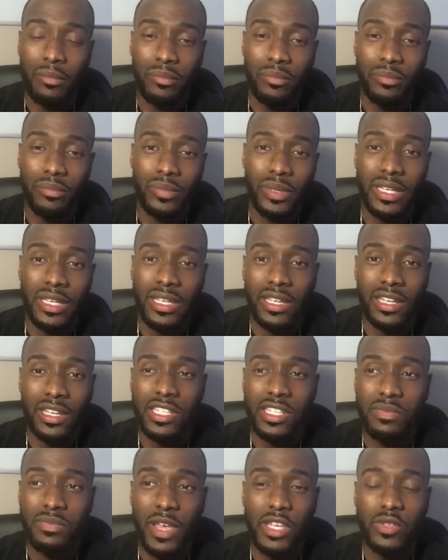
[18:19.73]
being in a
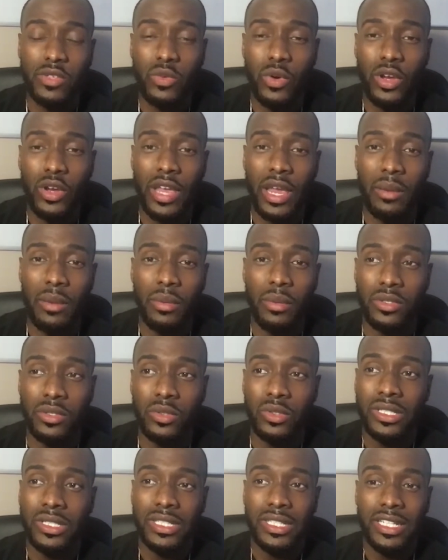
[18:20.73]
space where you're able
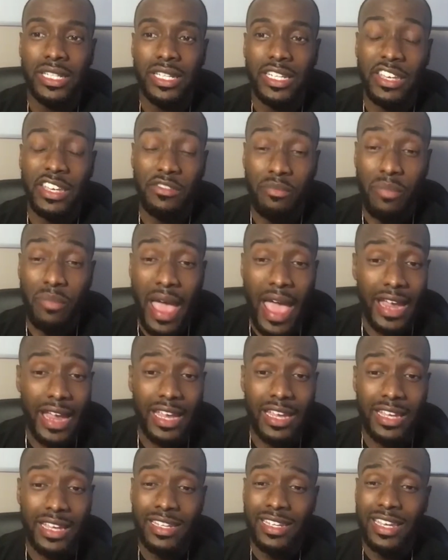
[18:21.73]
to give
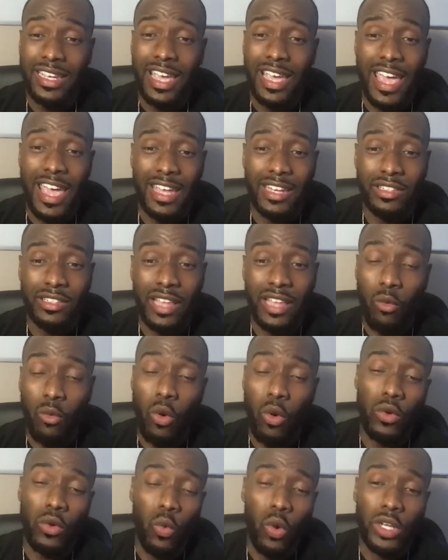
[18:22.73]
back. And like,
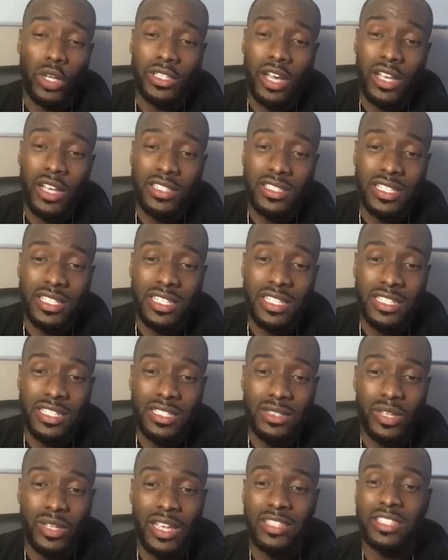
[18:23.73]
what does the
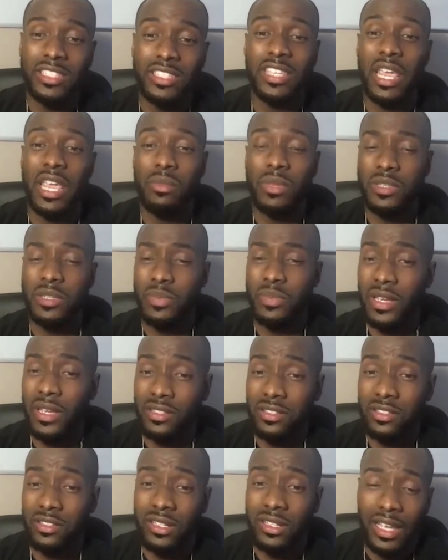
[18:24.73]
entertainment space
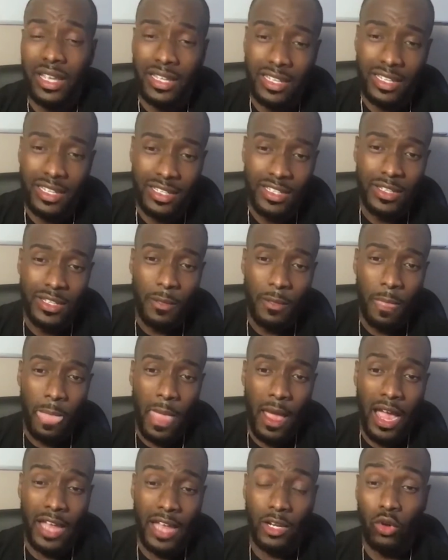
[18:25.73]
look like?
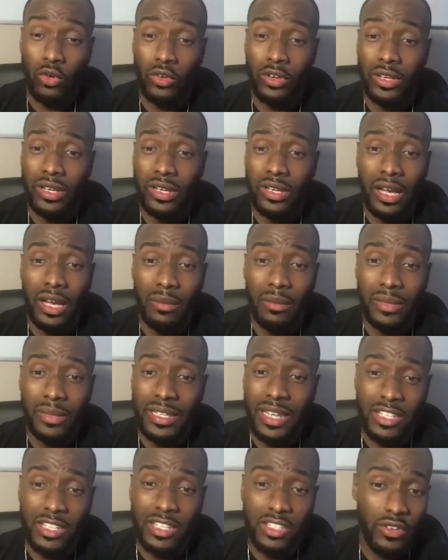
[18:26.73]
I know in
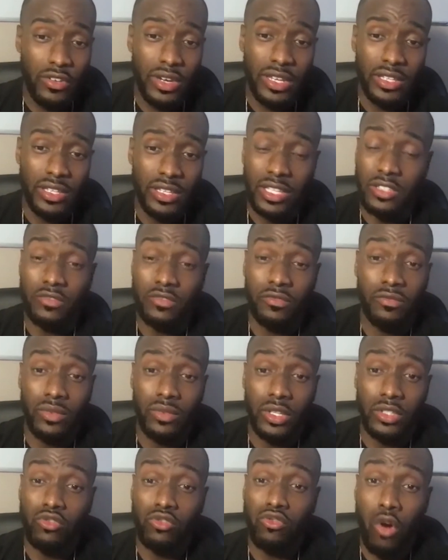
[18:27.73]
Nigeria
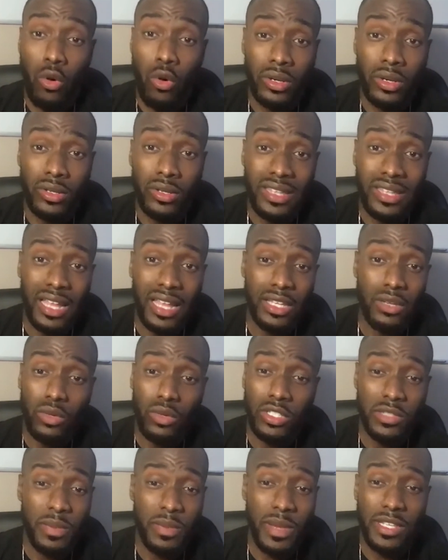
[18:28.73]
it's growing. The Nollywood
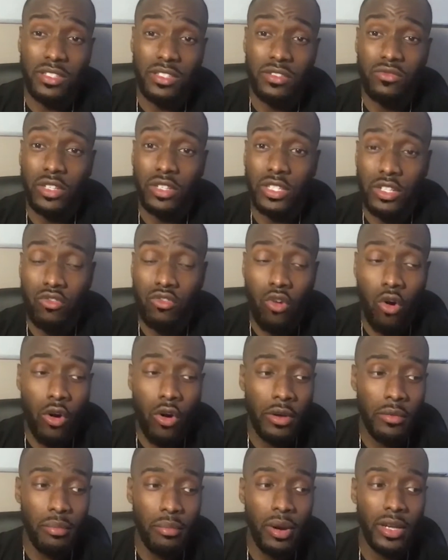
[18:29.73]
space is really
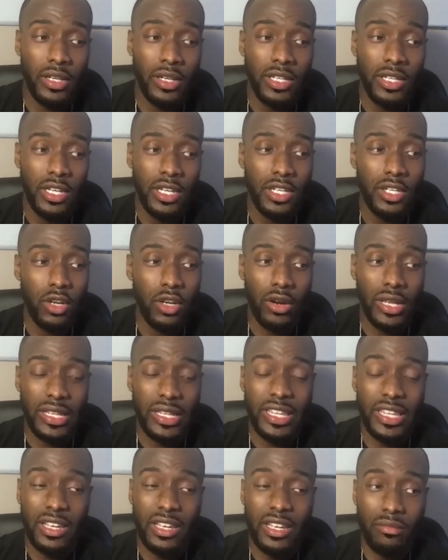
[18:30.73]
growing, but
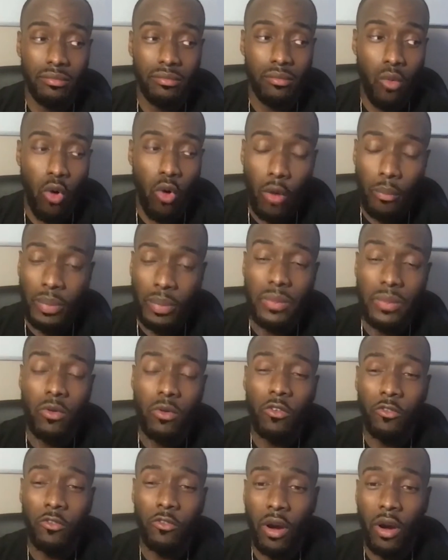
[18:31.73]
there are more people
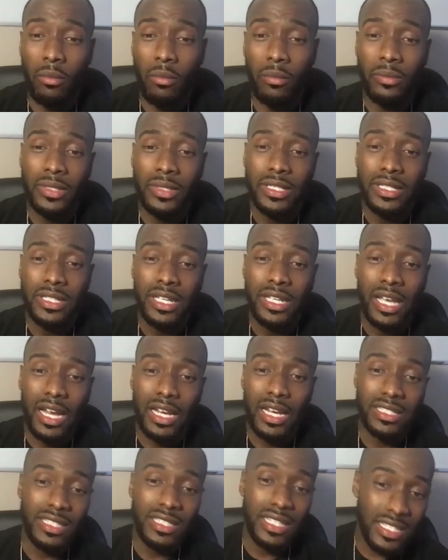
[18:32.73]
from
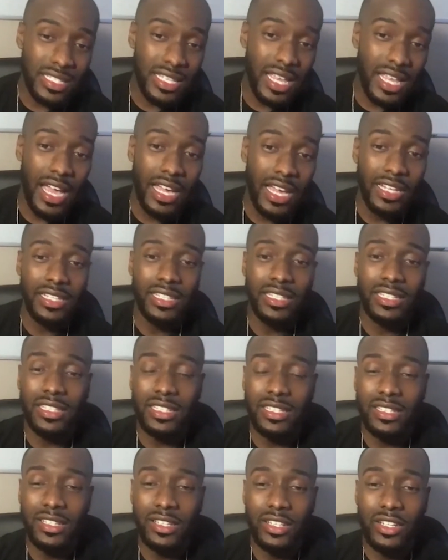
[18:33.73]
this side
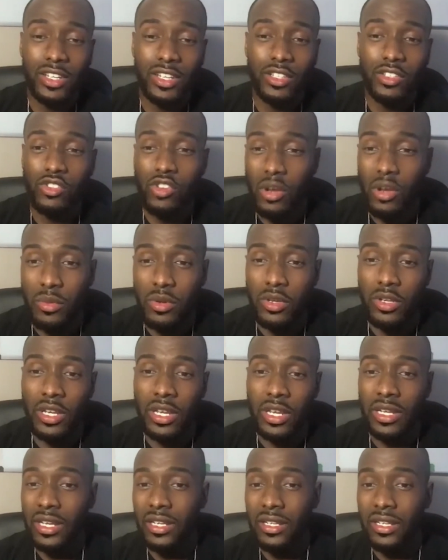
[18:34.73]
contributing
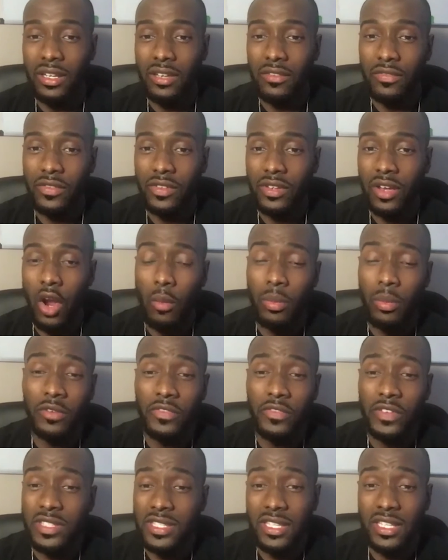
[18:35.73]
and helping to
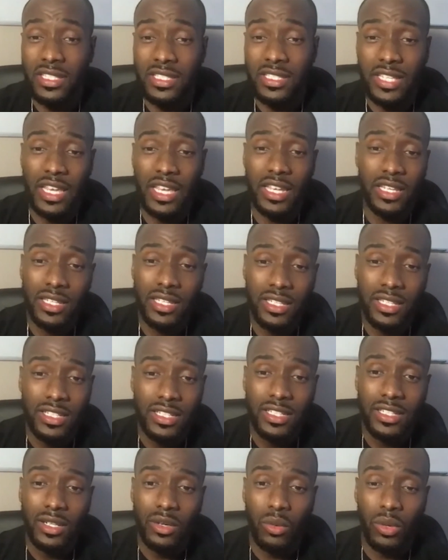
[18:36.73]
facilitate
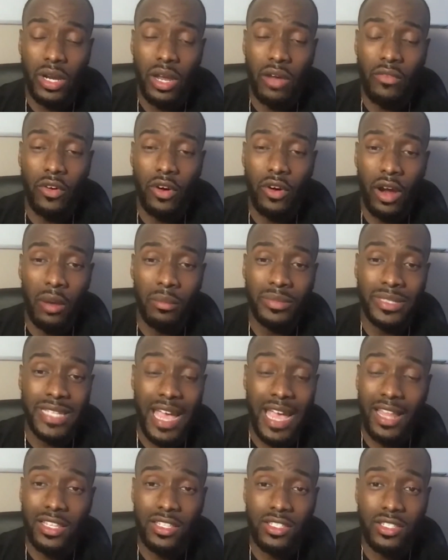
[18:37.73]
whatever
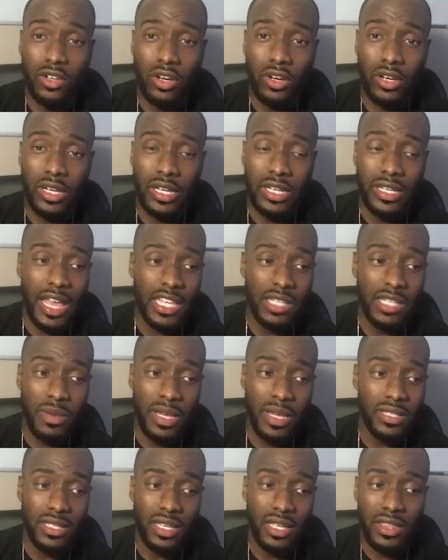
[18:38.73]
talents are in that
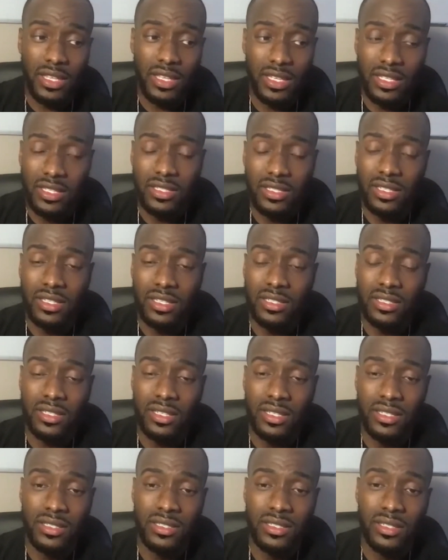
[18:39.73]
space. I think
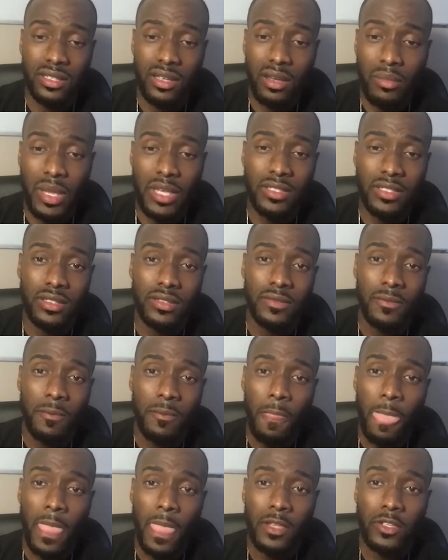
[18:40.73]
is amazing.
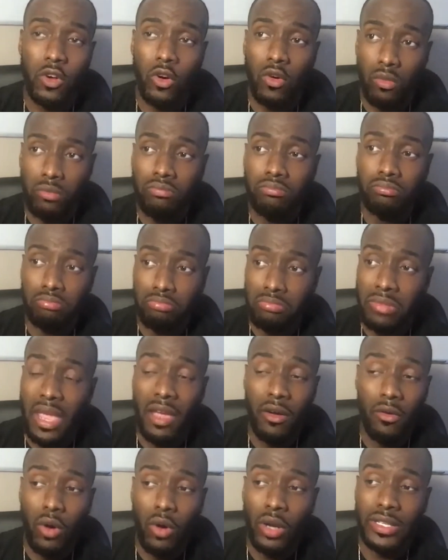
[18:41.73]
So yeah,
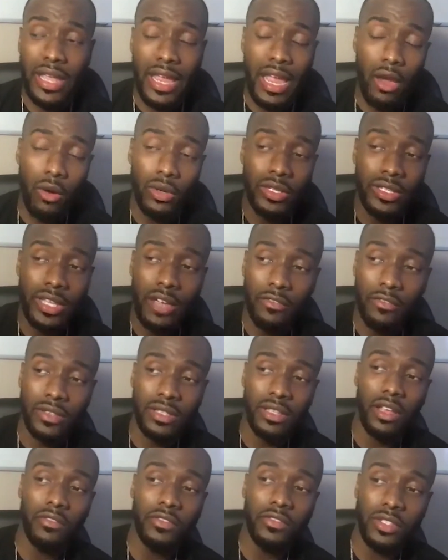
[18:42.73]
one day I would definitely
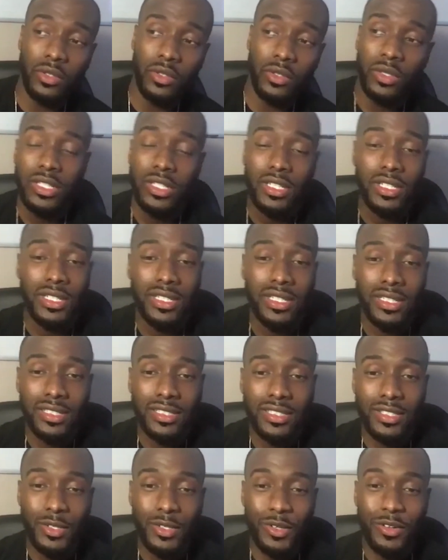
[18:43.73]
love
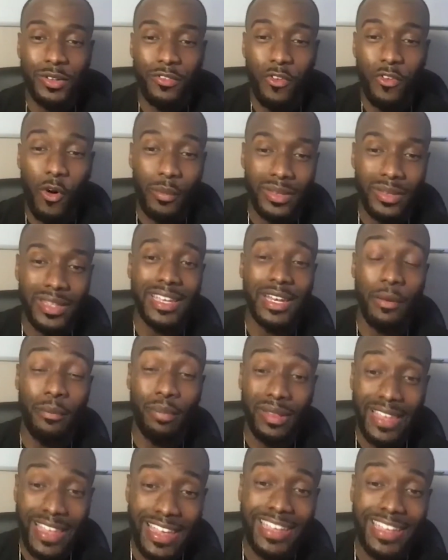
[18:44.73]
to formulate a
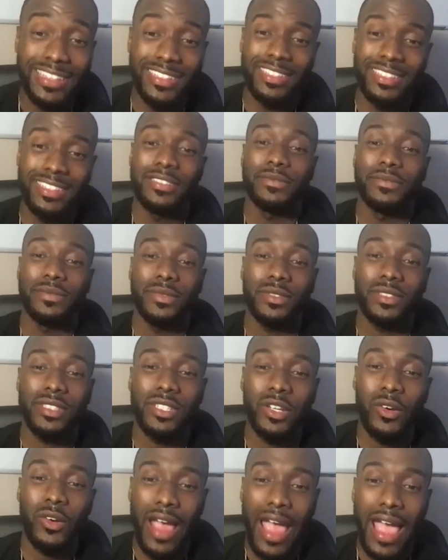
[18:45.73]
plan
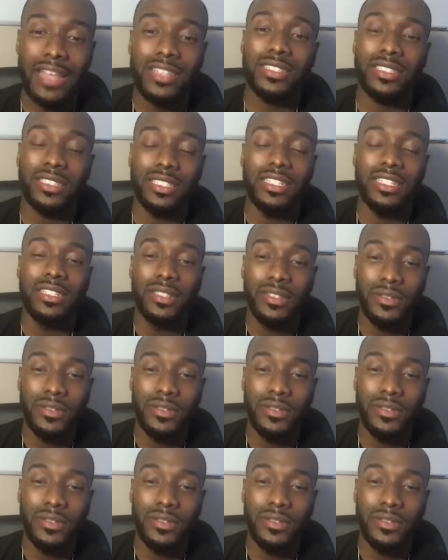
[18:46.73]
to actually